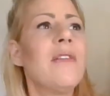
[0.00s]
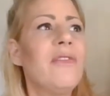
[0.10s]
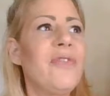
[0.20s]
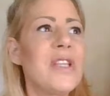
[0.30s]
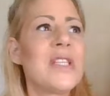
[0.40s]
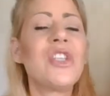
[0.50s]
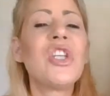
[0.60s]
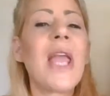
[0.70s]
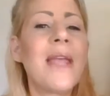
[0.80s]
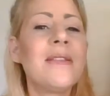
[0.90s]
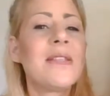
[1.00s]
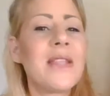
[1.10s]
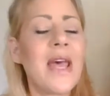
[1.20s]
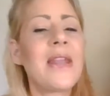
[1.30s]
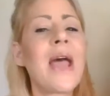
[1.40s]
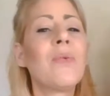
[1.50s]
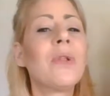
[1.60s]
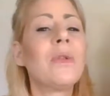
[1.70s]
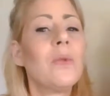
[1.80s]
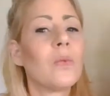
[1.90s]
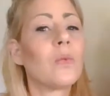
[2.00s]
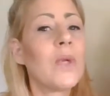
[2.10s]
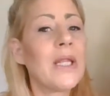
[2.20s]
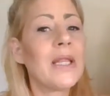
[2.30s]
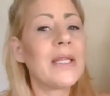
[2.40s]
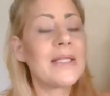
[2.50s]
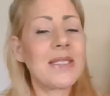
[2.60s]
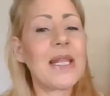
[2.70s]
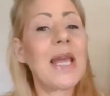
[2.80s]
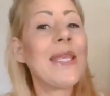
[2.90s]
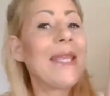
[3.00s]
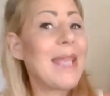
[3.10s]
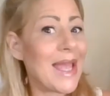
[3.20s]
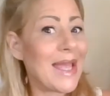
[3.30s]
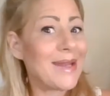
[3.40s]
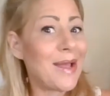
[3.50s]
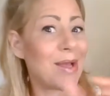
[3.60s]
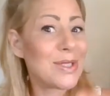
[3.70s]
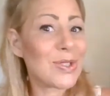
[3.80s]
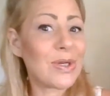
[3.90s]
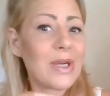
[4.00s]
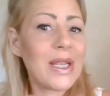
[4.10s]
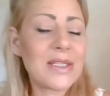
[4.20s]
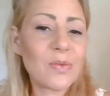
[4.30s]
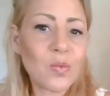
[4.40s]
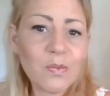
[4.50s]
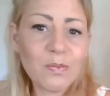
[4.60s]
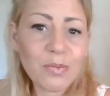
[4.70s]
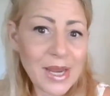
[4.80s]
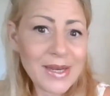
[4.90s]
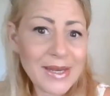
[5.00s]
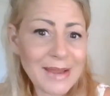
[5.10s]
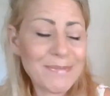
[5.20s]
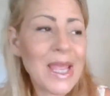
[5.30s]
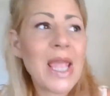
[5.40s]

vintage and then I will relist it again under its brand name.